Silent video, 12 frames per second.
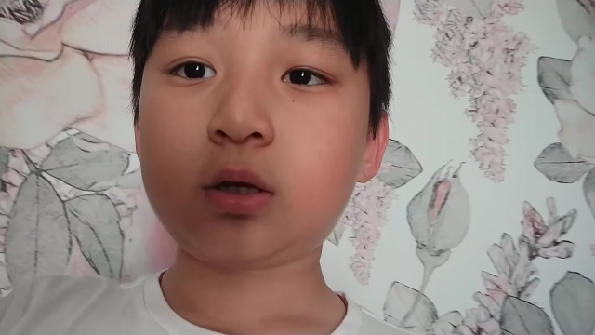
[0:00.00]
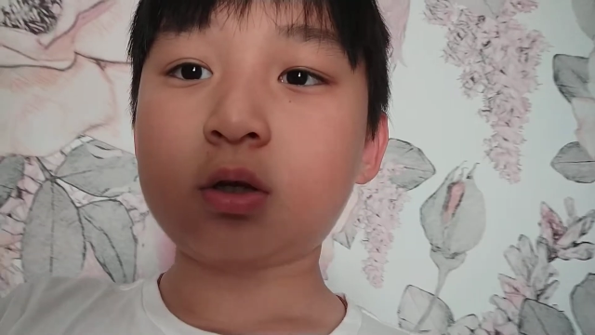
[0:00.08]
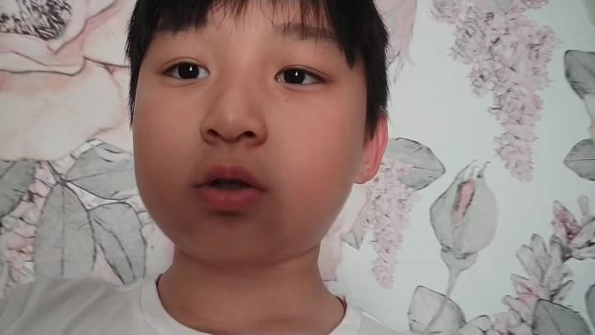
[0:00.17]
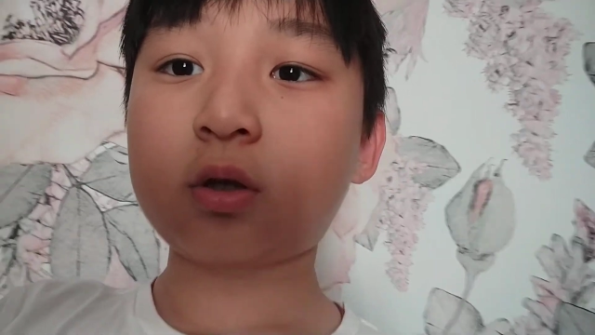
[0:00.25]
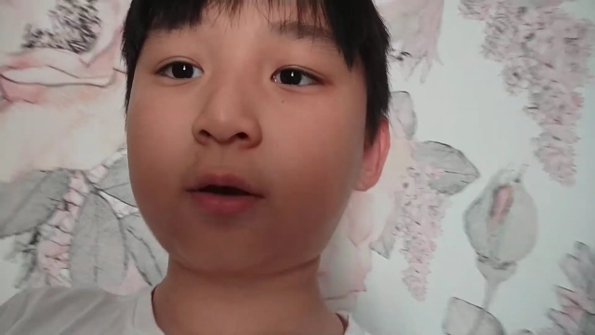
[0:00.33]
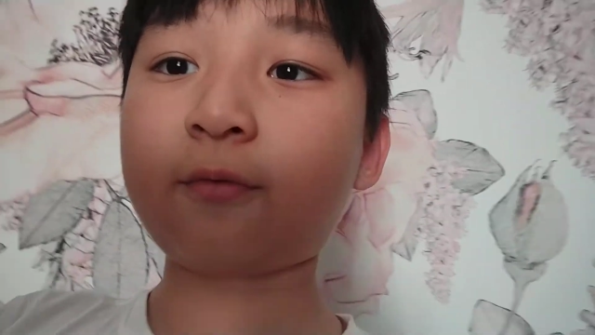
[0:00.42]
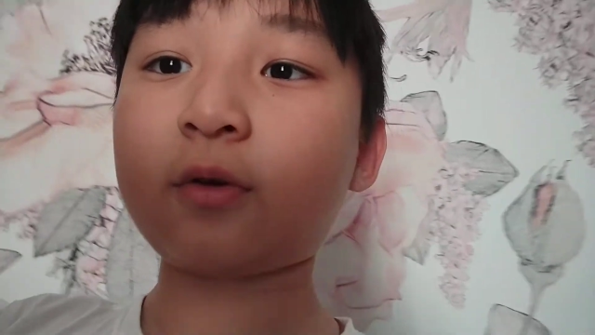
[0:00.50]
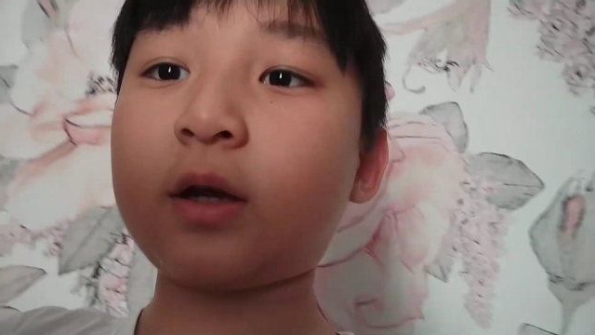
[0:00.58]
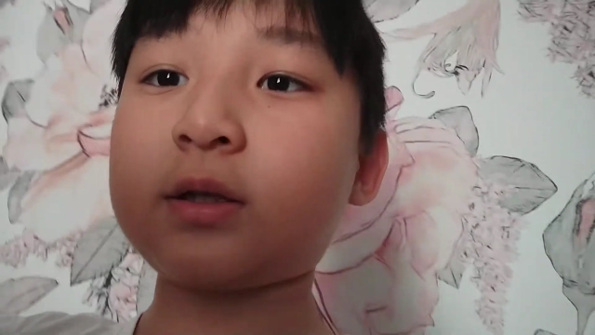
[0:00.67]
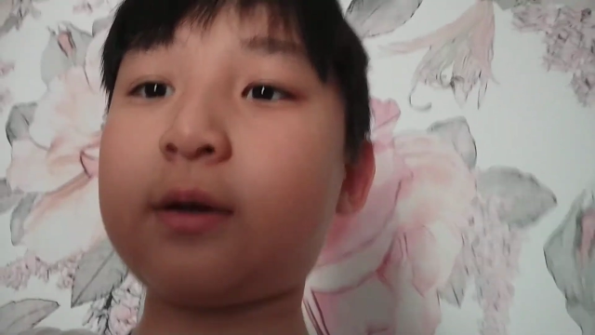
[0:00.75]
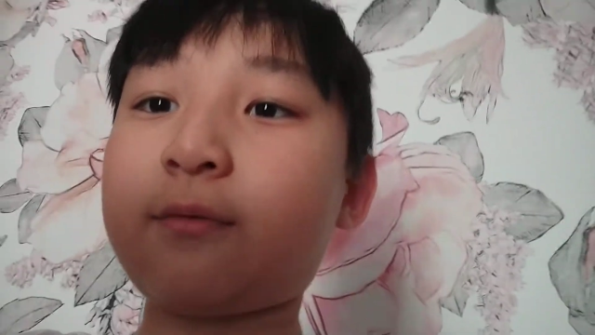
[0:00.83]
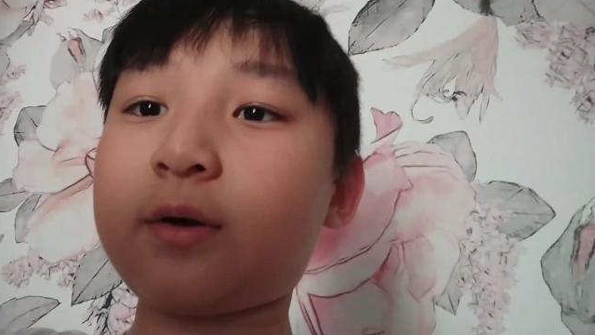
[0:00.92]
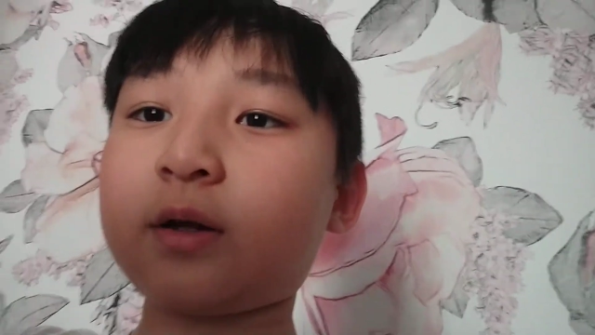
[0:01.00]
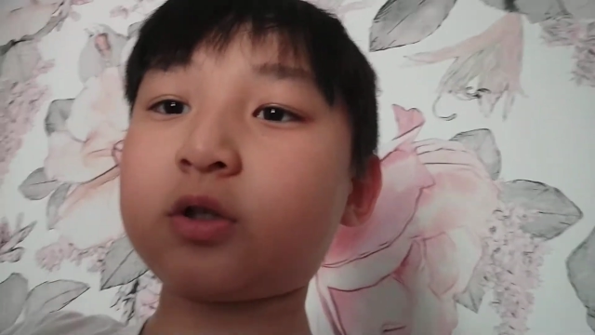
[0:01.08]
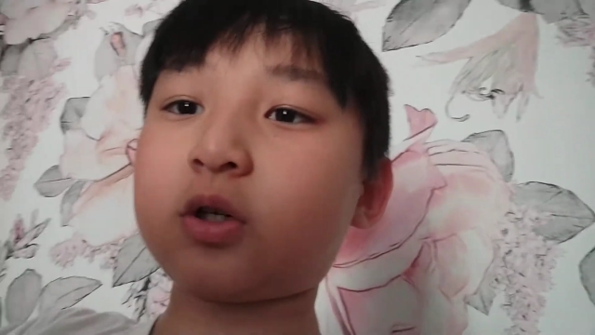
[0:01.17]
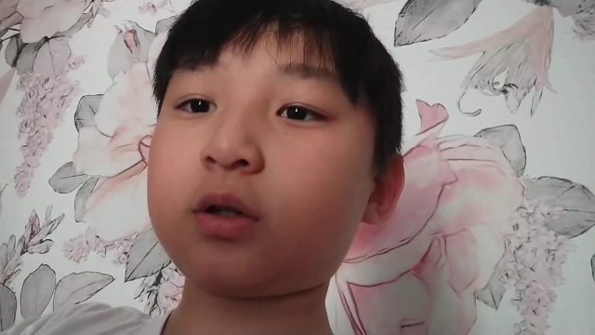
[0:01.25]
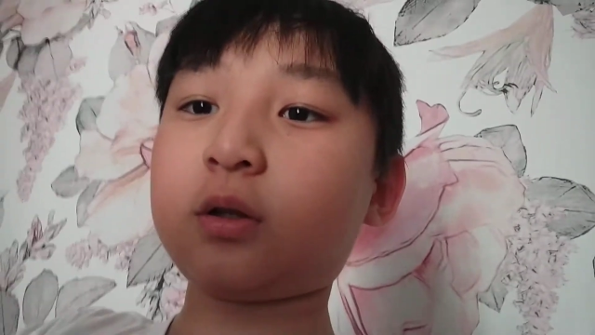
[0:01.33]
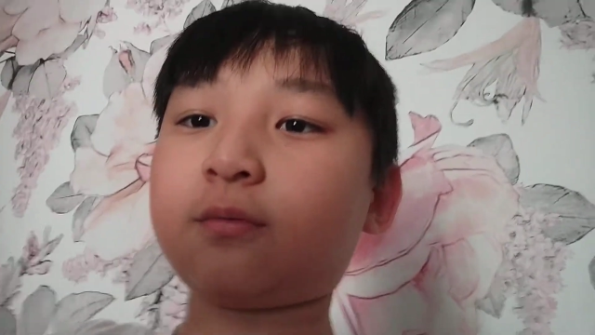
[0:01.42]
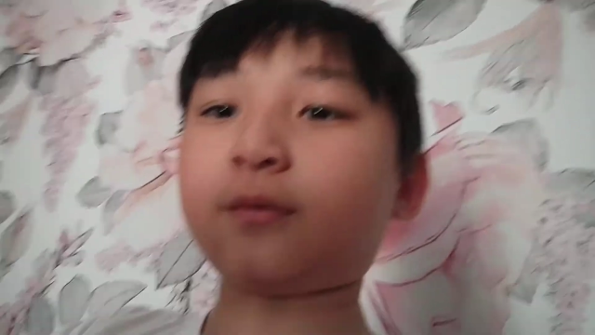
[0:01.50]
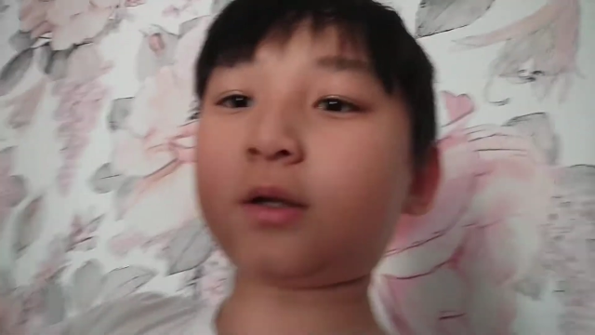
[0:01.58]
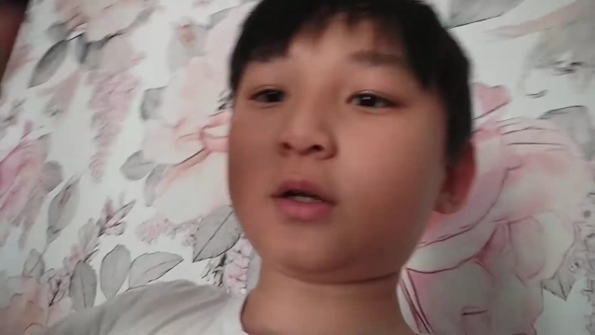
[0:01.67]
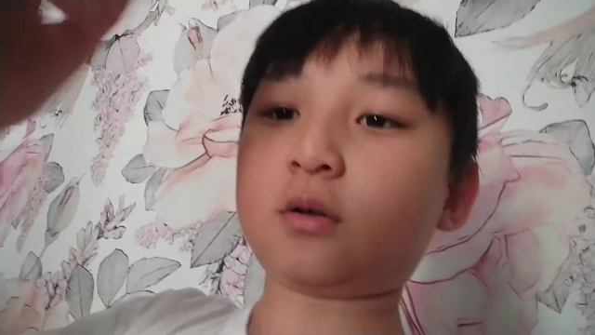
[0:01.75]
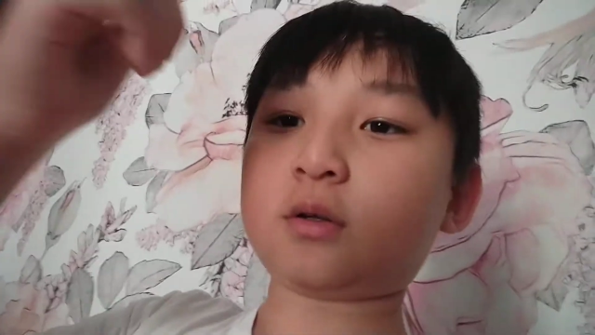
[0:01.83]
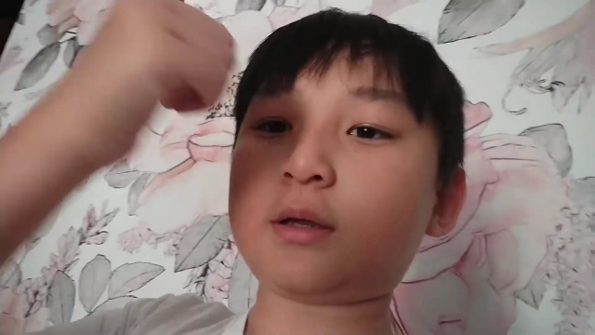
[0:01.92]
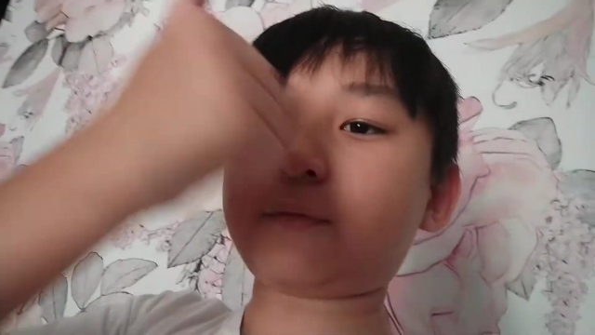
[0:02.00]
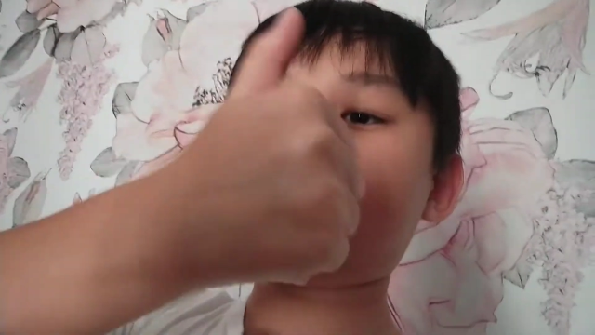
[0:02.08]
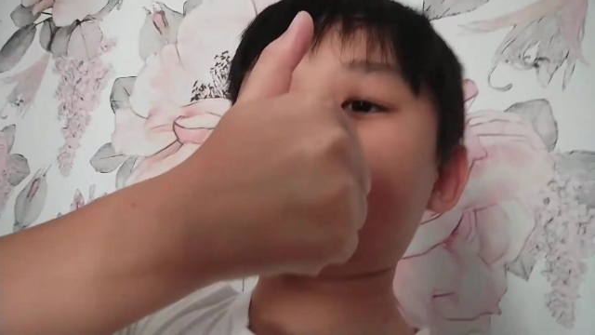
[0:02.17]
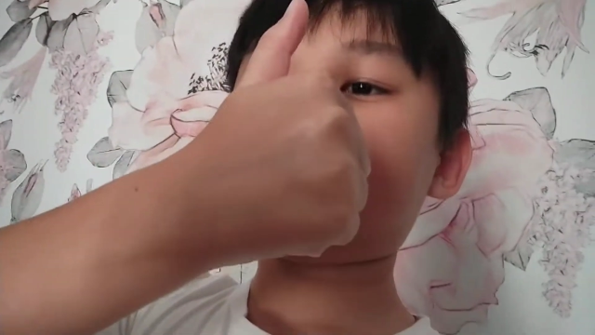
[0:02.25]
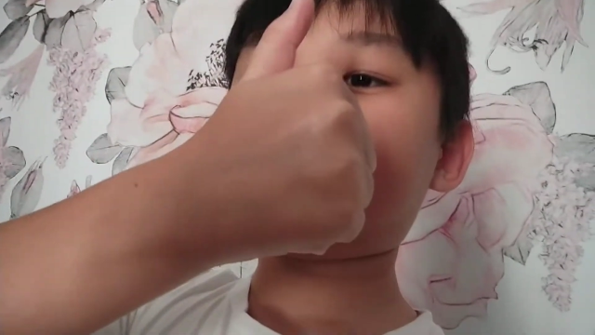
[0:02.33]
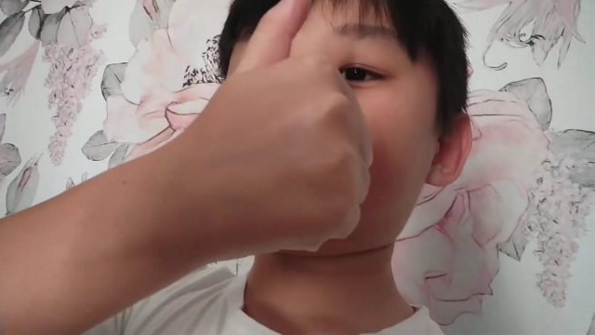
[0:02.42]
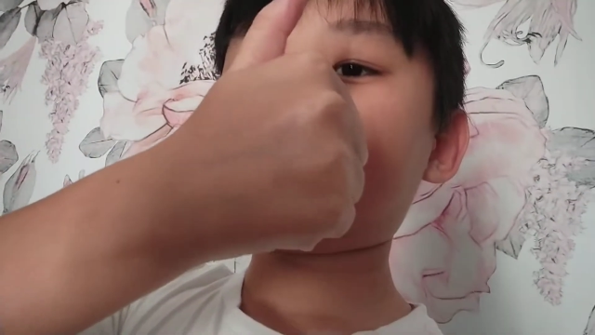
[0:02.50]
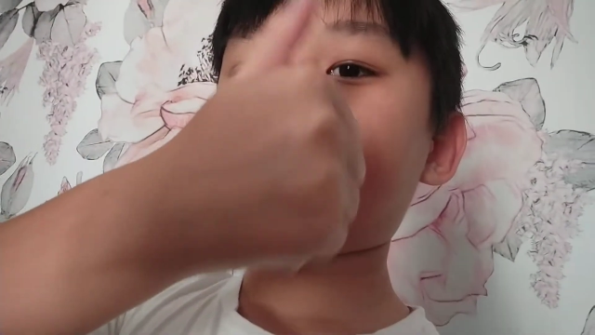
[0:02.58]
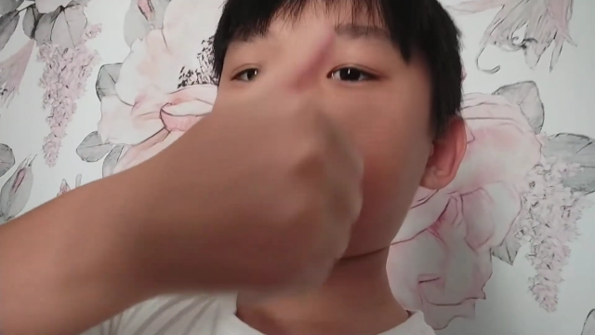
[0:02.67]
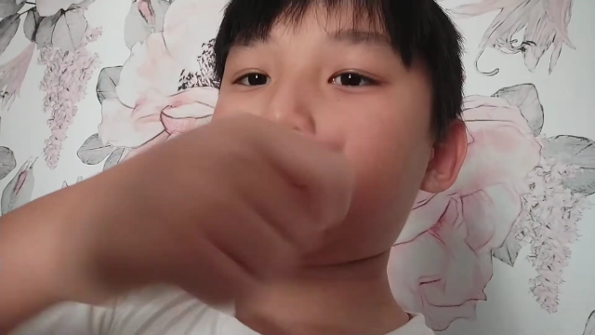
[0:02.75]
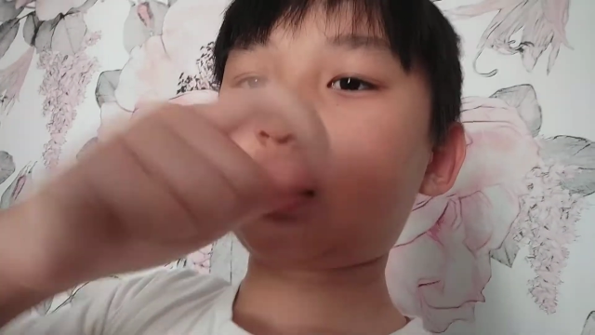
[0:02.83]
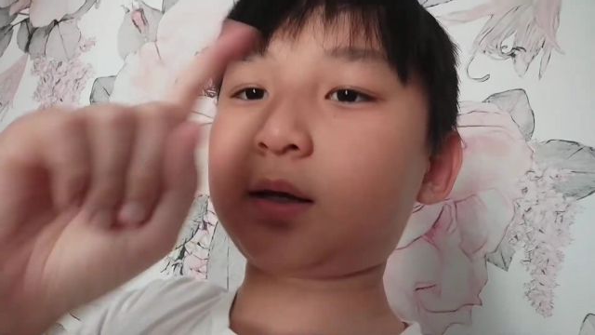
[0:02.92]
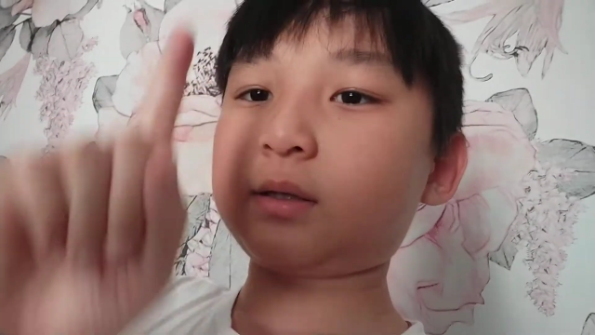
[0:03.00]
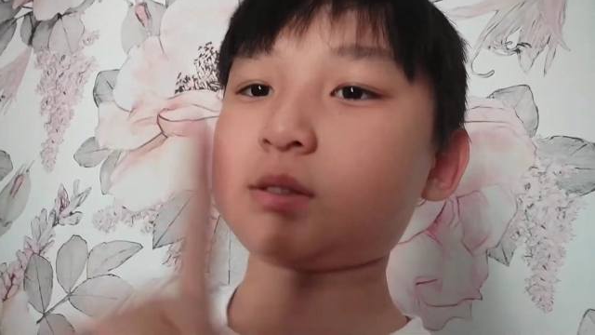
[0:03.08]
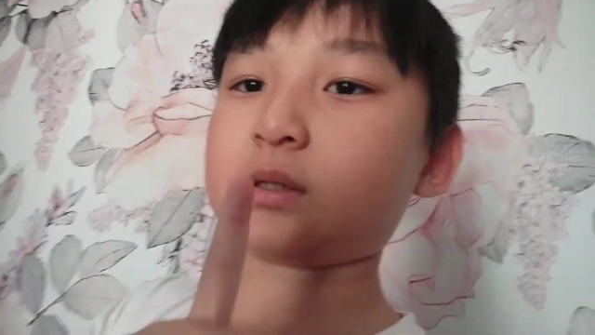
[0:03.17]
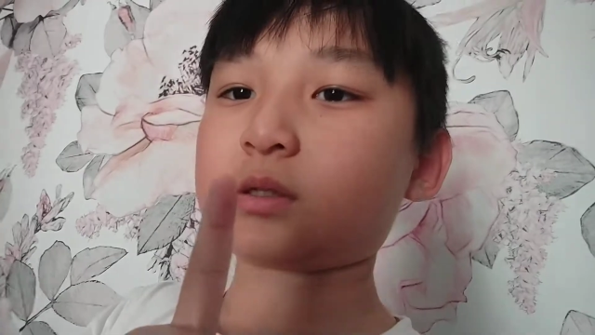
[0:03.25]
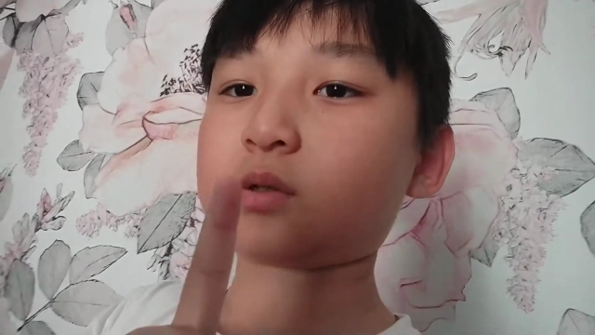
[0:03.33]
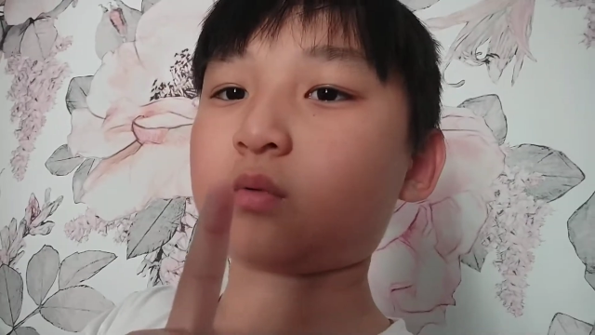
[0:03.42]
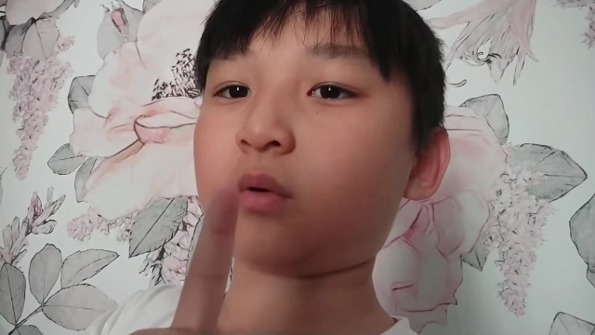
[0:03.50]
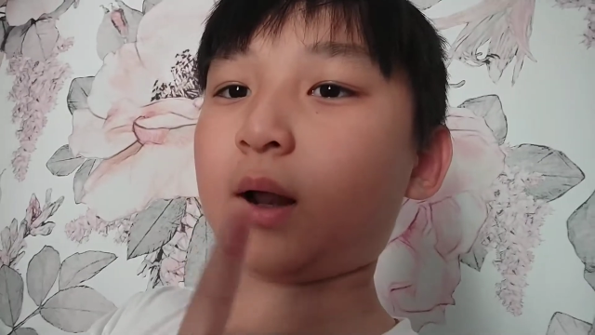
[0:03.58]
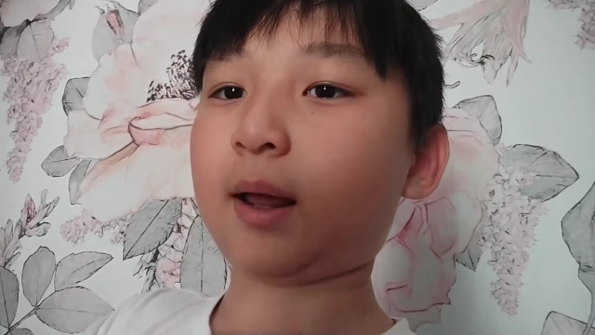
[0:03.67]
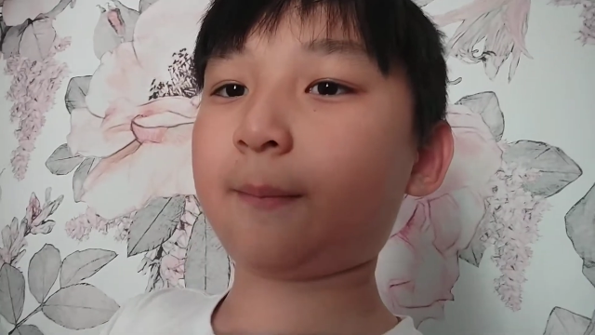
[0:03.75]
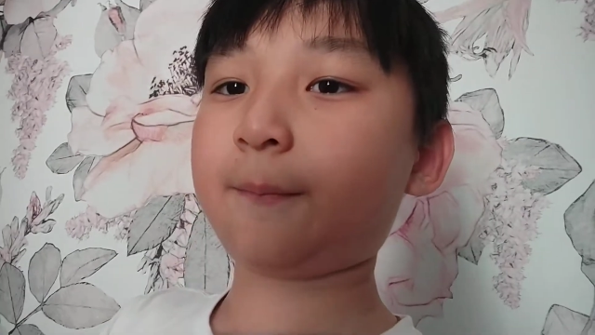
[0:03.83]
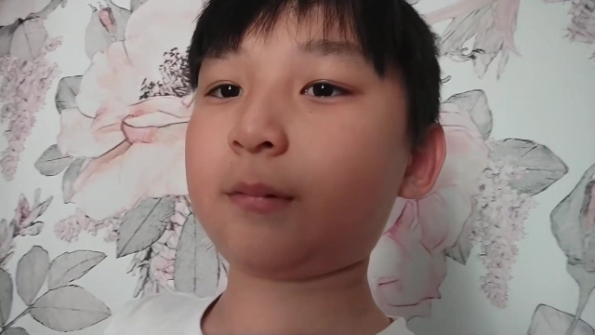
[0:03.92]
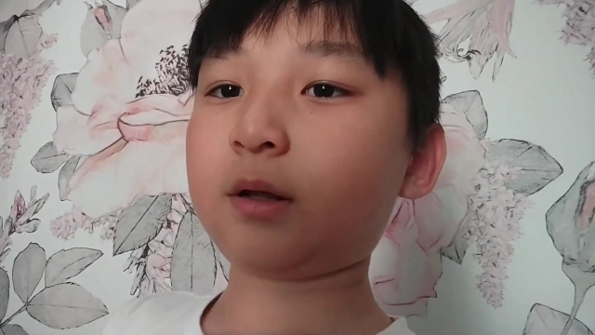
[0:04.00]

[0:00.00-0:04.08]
So if you guys ever enjoyed this video, give it a thumbs up and subscribe.